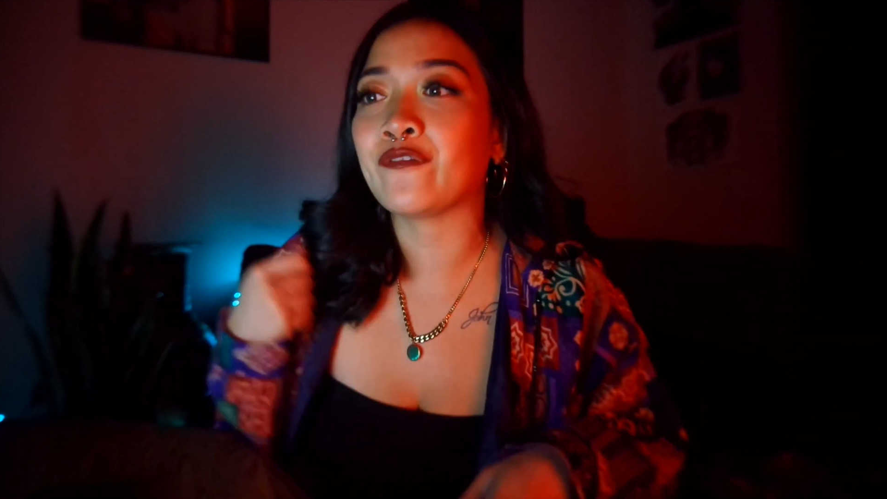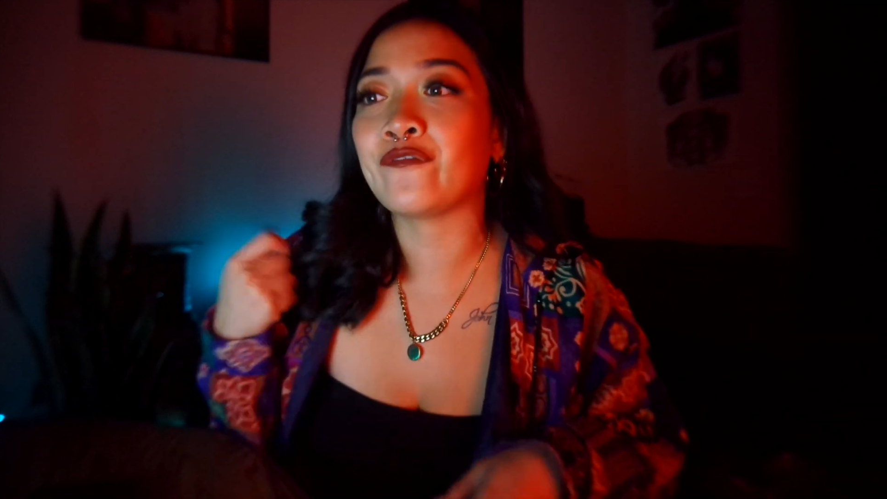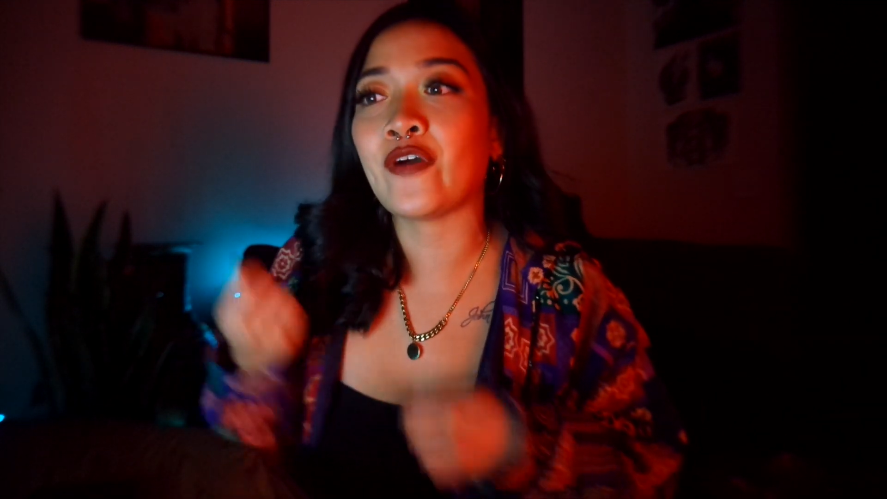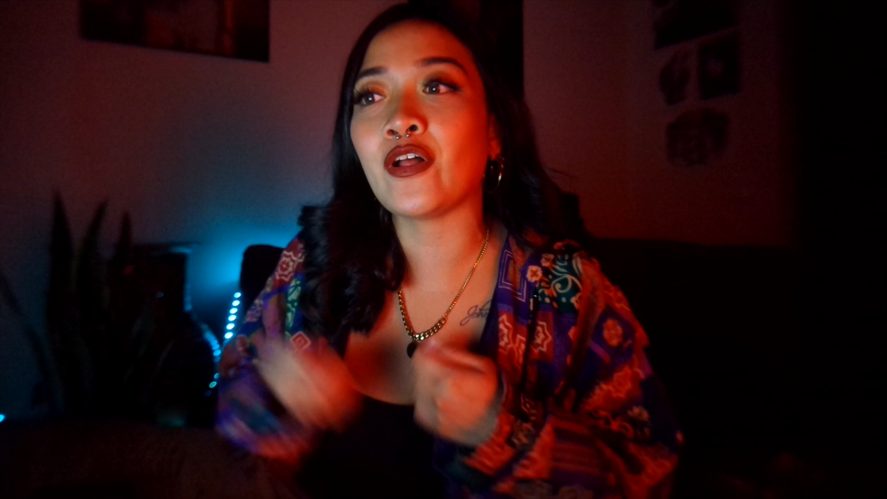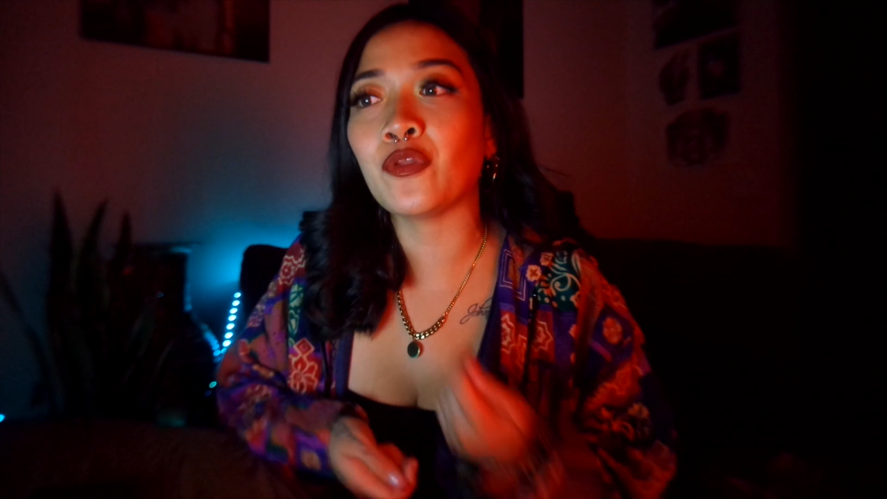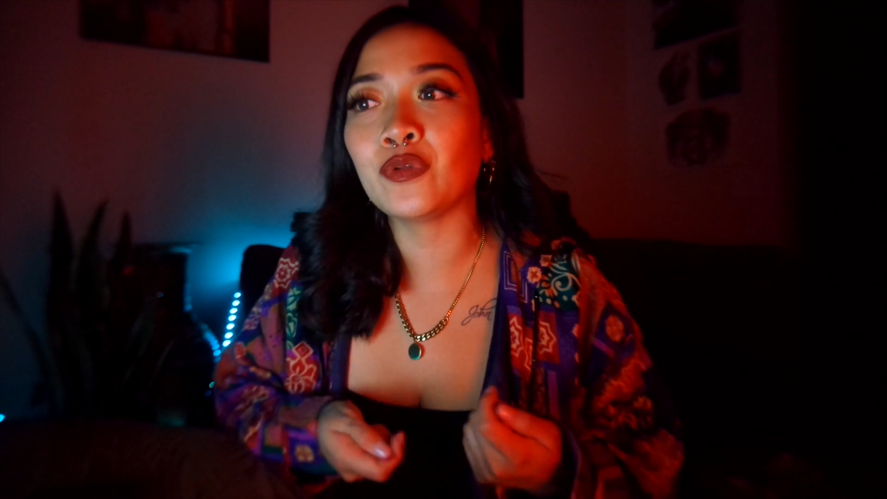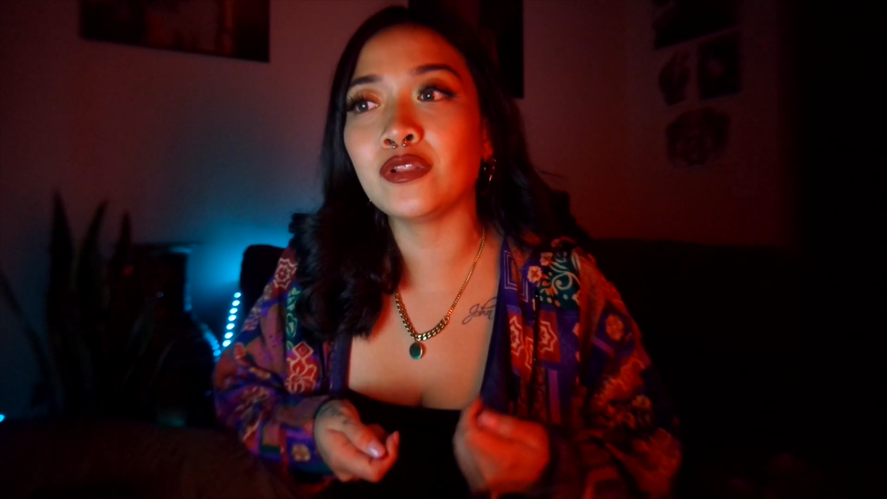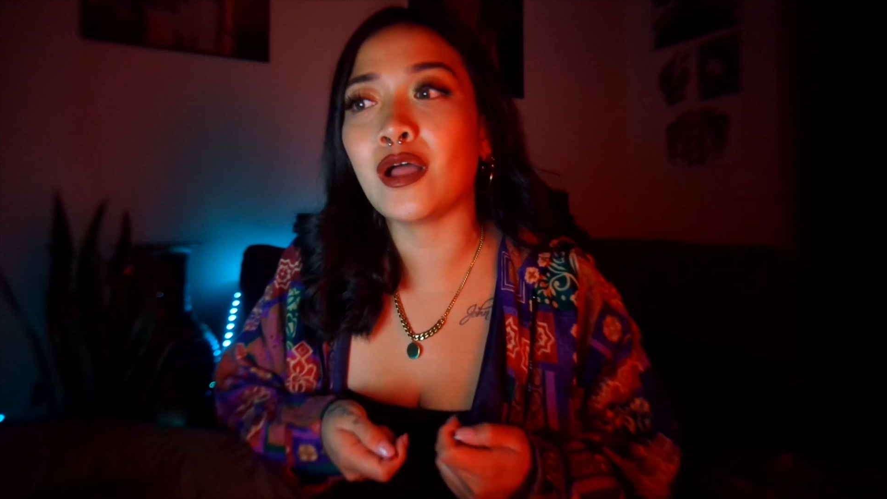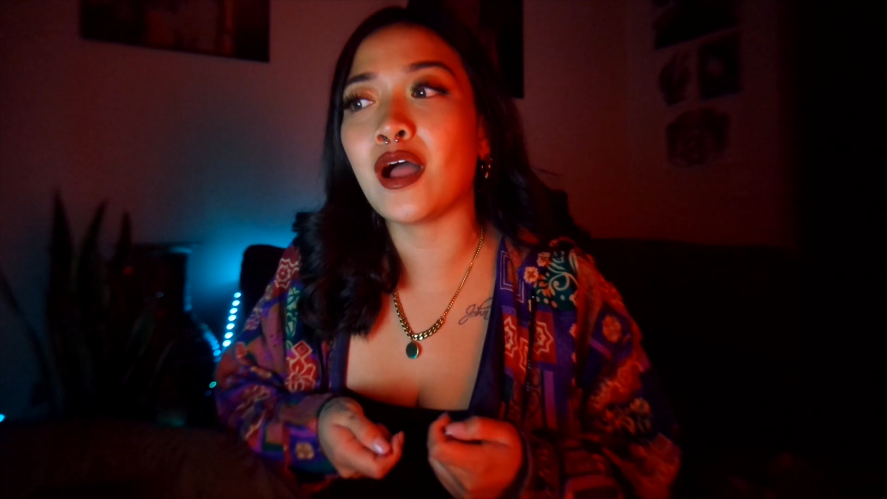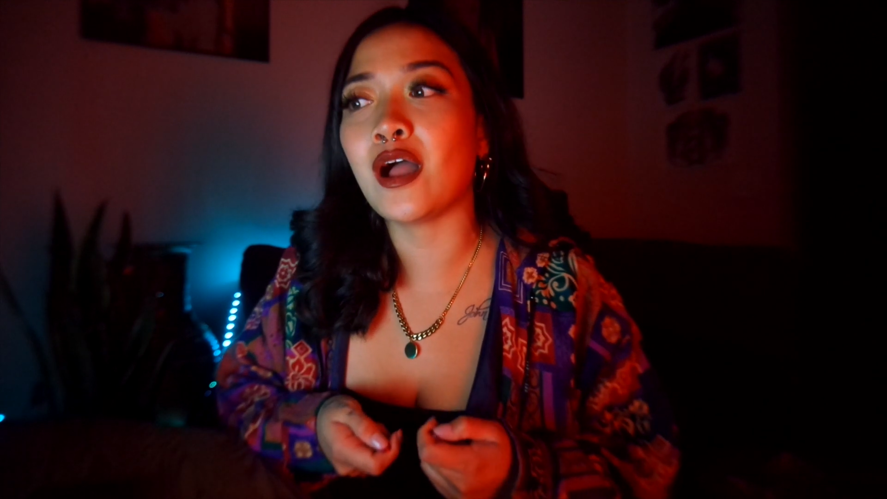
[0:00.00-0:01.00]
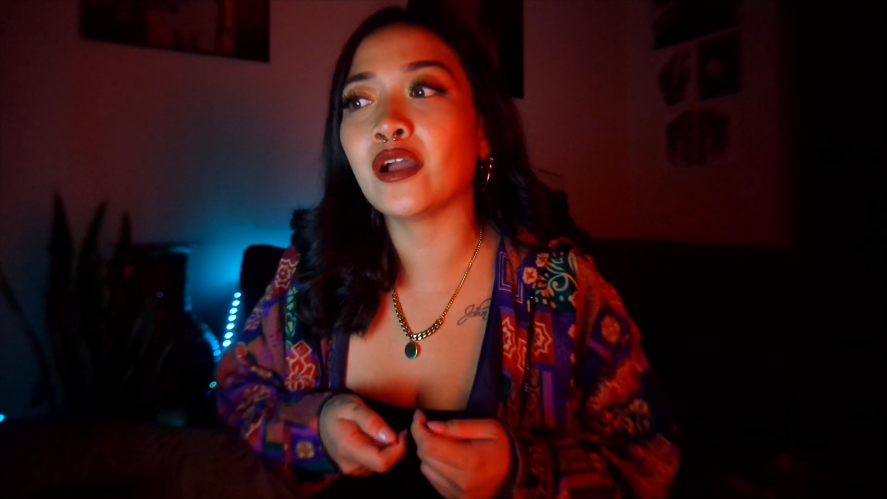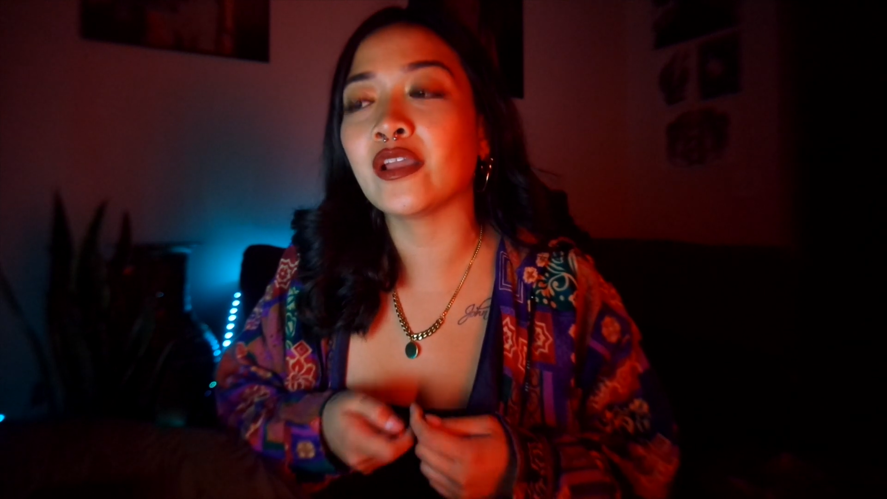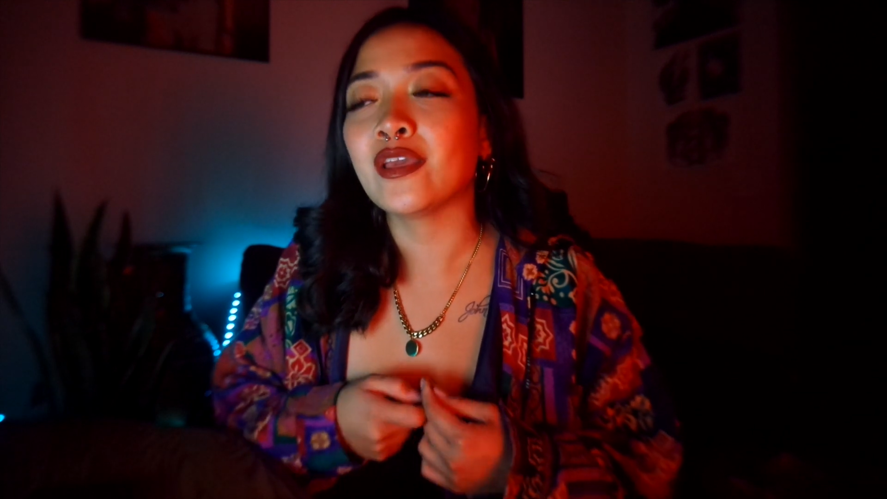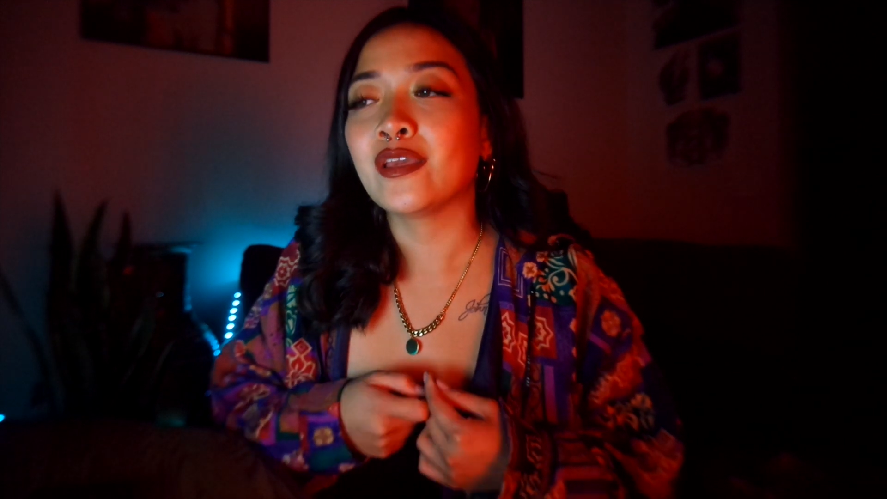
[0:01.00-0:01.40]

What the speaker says: follow along